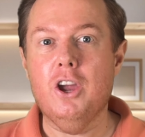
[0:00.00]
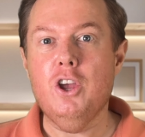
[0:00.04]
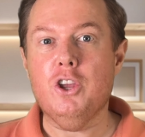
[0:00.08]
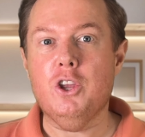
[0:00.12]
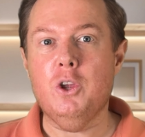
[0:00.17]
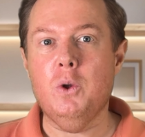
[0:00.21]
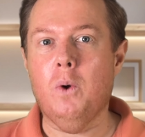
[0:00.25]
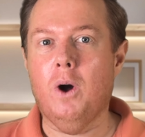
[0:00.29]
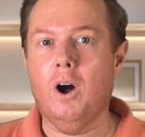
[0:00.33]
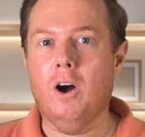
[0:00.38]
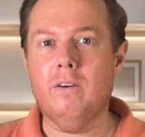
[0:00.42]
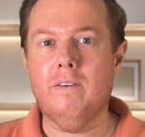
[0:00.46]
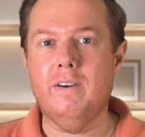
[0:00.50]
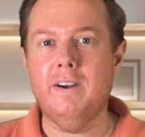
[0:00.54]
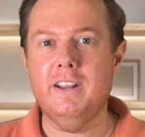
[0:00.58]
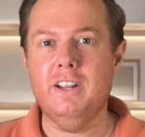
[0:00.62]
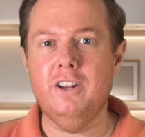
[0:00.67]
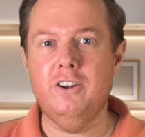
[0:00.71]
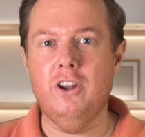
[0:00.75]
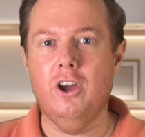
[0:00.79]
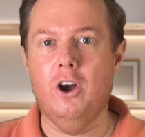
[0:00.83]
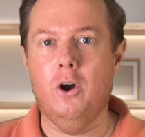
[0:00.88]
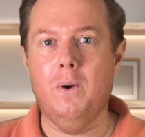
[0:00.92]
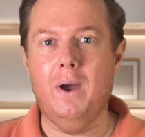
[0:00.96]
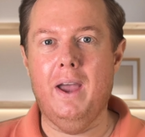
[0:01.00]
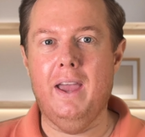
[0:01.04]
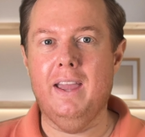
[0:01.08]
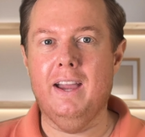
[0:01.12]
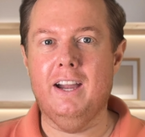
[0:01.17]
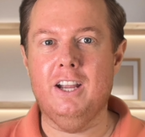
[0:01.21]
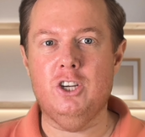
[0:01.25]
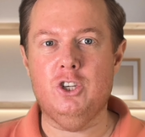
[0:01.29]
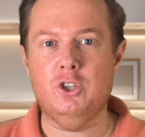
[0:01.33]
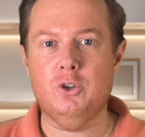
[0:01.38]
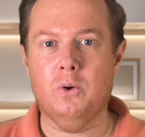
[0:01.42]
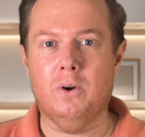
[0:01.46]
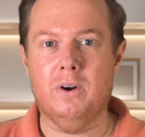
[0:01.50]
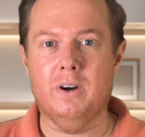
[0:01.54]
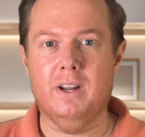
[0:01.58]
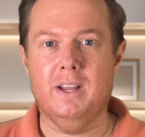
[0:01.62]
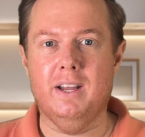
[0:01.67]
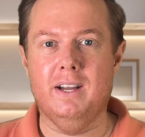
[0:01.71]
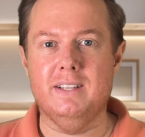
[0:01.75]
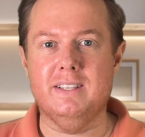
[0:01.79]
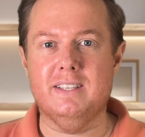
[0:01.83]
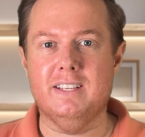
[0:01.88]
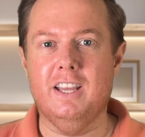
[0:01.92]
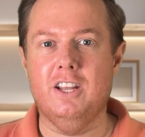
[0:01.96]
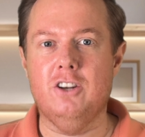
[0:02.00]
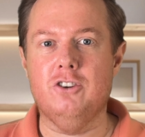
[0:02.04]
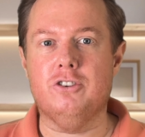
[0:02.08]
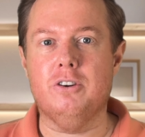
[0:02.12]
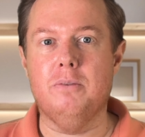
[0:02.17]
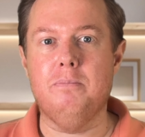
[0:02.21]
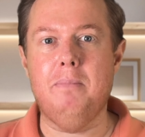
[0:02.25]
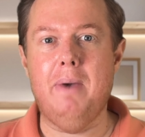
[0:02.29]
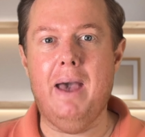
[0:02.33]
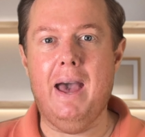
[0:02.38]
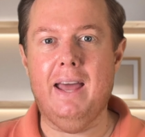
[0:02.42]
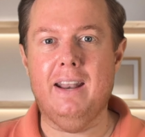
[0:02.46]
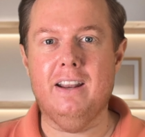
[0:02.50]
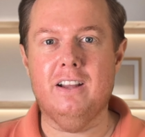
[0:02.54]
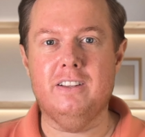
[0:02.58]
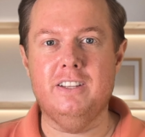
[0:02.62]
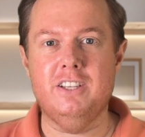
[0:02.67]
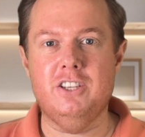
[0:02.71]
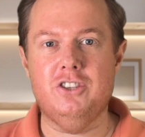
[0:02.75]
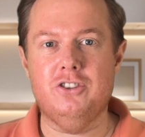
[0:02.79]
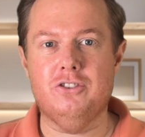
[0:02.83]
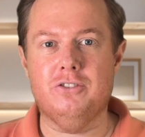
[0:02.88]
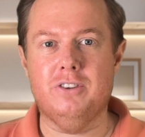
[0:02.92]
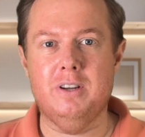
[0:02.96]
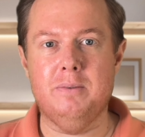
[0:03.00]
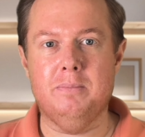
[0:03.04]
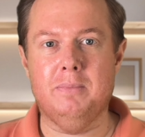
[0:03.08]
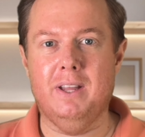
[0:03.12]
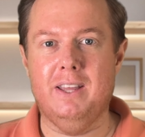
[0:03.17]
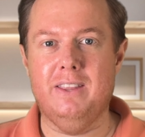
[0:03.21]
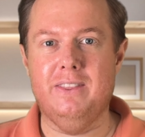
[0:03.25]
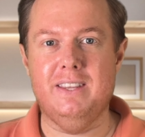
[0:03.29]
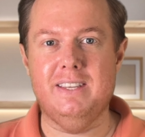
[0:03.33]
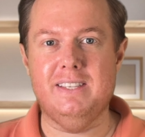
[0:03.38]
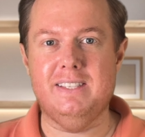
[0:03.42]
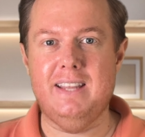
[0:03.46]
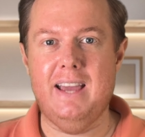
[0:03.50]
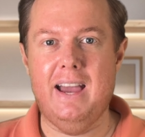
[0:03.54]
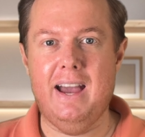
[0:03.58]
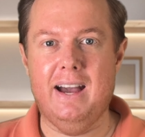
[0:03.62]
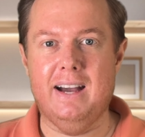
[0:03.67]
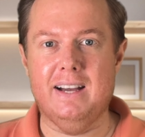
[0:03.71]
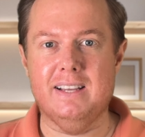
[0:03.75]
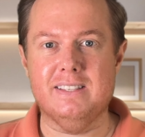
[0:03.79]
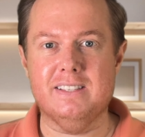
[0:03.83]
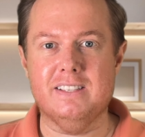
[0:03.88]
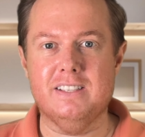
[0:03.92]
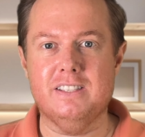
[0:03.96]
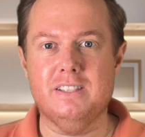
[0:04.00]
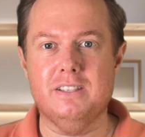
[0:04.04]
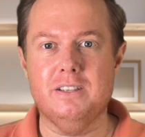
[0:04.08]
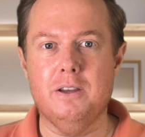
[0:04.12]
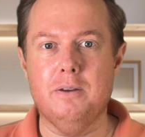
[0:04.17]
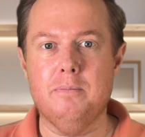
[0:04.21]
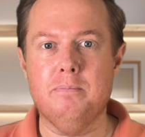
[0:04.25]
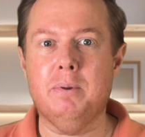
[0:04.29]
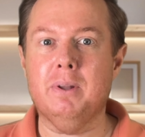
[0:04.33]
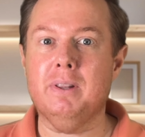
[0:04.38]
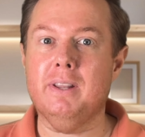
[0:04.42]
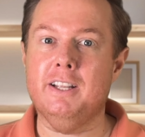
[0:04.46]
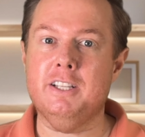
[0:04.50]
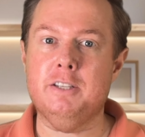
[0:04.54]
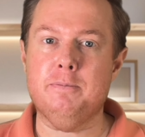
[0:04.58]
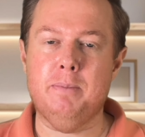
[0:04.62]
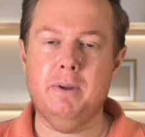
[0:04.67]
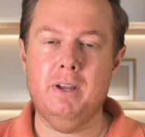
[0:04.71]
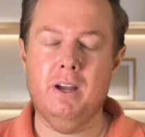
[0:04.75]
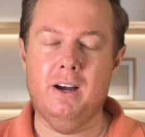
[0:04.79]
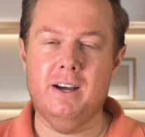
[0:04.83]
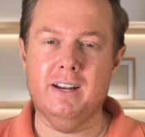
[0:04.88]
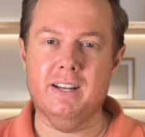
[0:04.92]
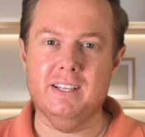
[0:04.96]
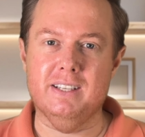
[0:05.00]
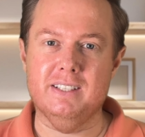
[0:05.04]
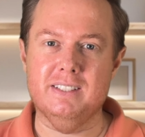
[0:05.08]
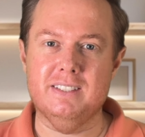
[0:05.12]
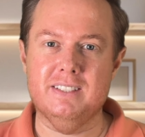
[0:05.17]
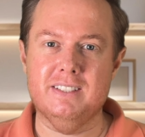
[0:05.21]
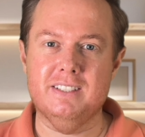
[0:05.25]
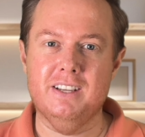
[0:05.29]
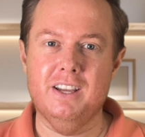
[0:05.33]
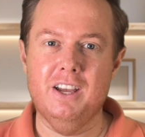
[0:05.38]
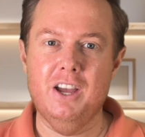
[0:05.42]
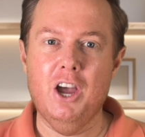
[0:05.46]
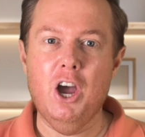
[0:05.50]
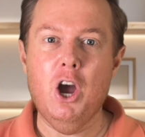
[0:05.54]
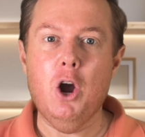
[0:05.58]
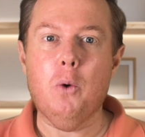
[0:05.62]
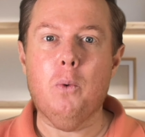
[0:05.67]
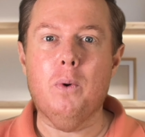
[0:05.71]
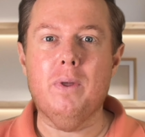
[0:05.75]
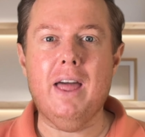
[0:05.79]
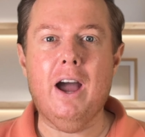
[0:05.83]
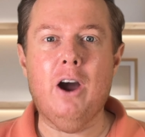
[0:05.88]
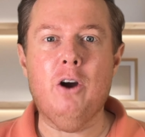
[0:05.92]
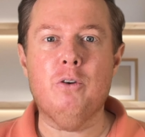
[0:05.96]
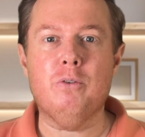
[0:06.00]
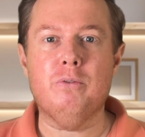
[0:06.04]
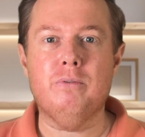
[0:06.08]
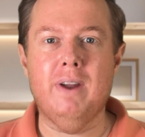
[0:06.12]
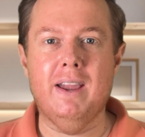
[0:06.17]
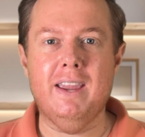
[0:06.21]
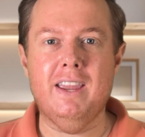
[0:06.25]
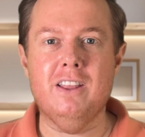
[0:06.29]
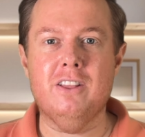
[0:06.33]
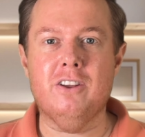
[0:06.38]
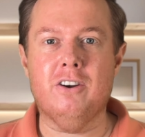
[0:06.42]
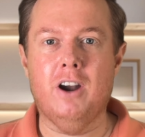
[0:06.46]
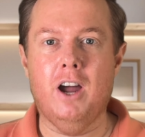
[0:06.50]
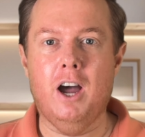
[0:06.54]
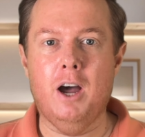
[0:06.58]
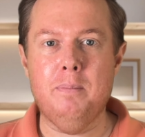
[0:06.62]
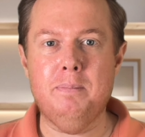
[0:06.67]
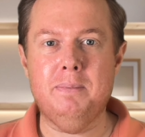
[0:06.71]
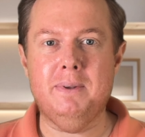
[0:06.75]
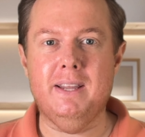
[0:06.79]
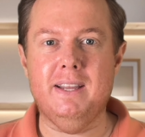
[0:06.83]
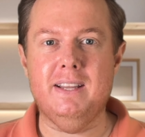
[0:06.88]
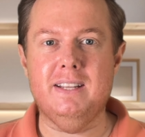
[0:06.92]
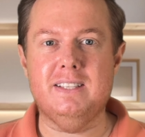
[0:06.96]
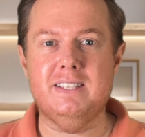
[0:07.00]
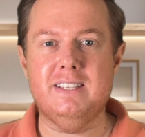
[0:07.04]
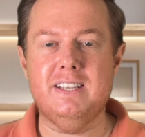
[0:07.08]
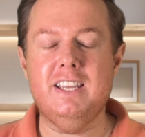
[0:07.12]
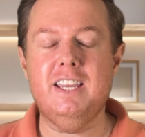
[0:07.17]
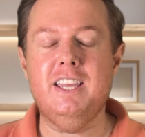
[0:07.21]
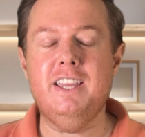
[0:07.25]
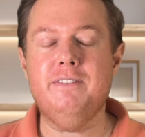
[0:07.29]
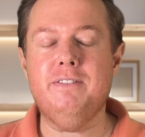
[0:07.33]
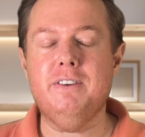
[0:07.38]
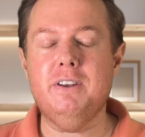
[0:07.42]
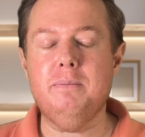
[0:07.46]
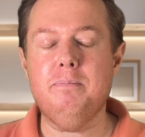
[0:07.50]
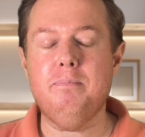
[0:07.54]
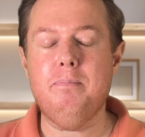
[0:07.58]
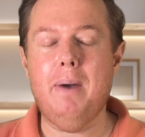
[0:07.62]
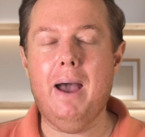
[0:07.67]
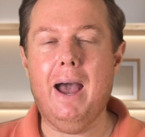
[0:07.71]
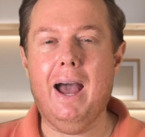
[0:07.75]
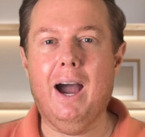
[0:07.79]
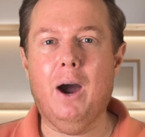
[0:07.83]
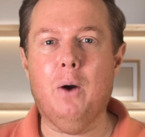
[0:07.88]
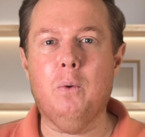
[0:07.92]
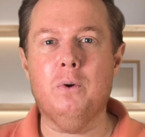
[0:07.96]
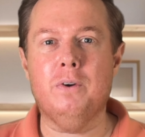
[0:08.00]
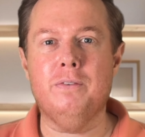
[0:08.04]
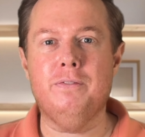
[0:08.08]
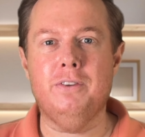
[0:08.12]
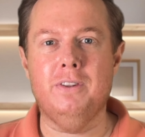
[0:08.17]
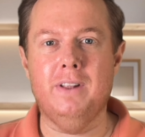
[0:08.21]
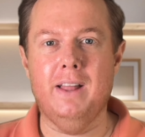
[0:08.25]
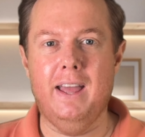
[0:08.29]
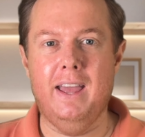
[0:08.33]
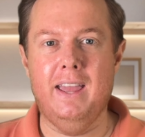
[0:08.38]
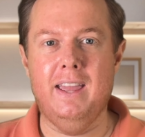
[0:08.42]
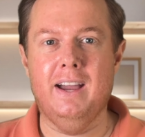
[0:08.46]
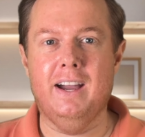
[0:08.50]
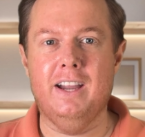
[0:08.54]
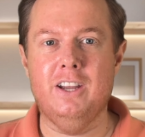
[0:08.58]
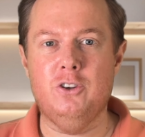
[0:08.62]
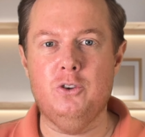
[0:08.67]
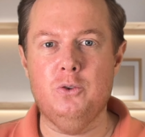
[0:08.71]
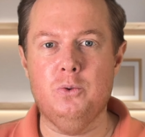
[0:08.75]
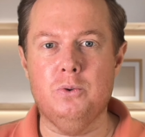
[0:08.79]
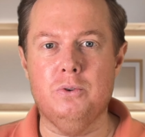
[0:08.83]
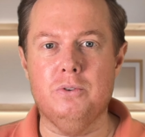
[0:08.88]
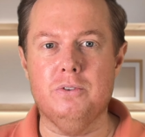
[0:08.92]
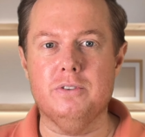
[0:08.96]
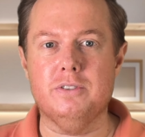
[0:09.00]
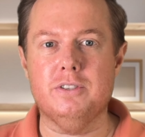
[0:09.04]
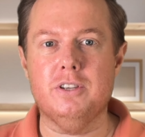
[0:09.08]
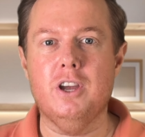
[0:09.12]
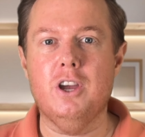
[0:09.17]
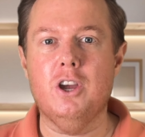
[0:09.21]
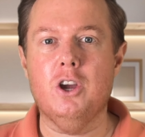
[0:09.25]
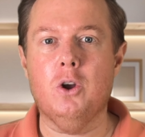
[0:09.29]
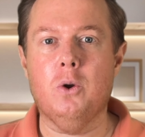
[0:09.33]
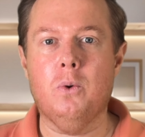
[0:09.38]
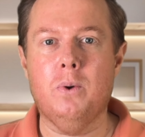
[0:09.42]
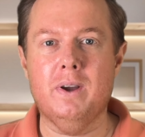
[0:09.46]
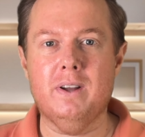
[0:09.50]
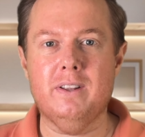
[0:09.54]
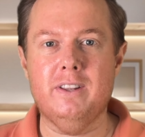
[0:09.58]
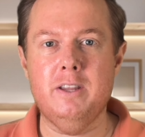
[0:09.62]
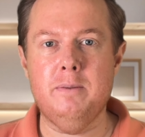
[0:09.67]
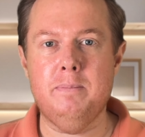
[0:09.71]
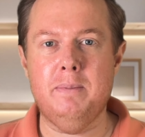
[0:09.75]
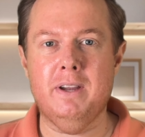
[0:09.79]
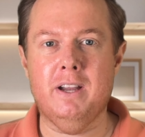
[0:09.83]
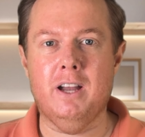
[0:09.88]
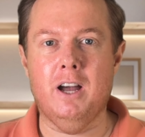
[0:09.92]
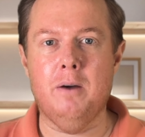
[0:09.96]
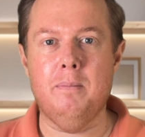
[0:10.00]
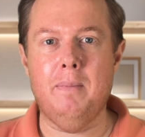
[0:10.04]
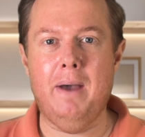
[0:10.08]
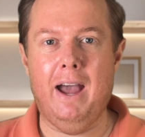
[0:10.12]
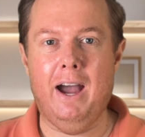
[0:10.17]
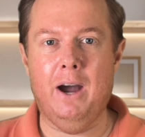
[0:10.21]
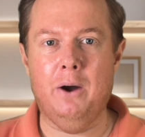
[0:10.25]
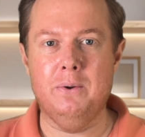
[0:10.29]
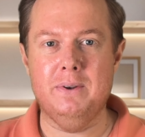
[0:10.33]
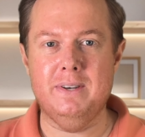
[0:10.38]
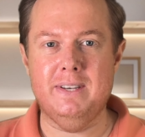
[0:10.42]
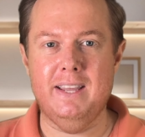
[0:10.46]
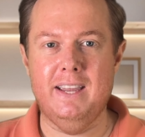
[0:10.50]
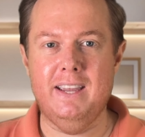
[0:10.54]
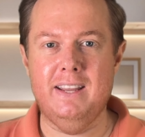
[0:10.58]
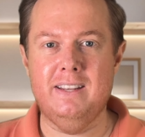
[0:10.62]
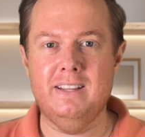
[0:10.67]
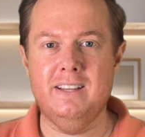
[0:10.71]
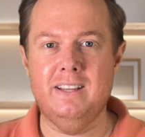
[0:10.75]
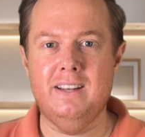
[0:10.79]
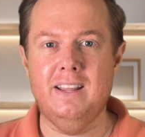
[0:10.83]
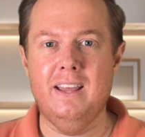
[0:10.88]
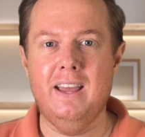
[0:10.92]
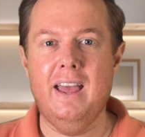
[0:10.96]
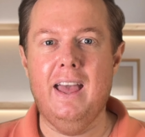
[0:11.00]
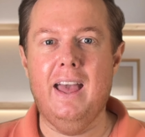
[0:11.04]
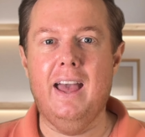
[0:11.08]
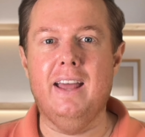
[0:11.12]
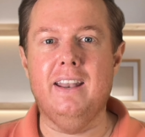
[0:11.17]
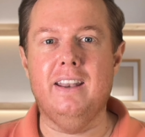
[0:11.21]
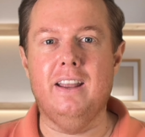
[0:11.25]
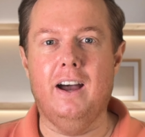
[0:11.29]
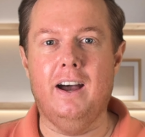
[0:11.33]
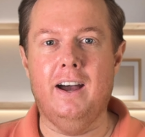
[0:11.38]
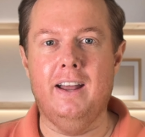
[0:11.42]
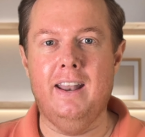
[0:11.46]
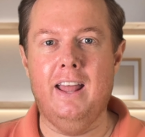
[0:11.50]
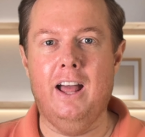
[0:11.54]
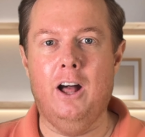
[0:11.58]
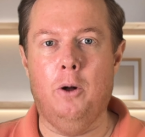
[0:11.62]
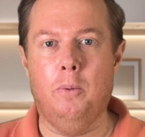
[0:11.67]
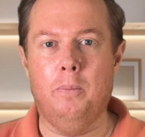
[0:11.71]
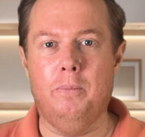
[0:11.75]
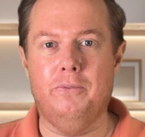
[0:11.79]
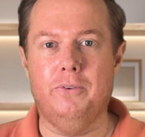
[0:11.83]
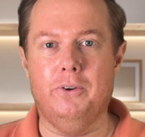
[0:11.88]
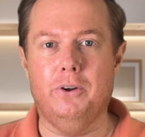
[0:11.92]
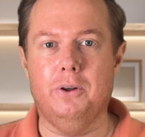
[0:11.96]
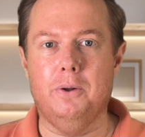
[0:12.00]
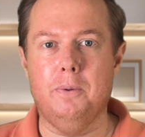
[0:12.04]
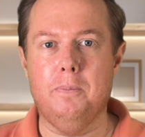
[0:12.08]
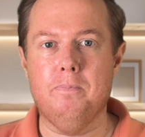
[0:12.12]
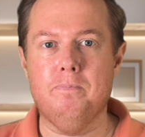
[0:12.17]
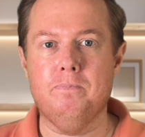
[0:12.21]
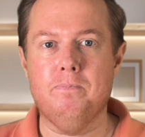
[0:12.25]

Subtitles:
You already know AI shortcuts can dramatically streamline these tasks, but let's be honest, without regular updates, even powerful AI tools quickly become outdated and unhelpful.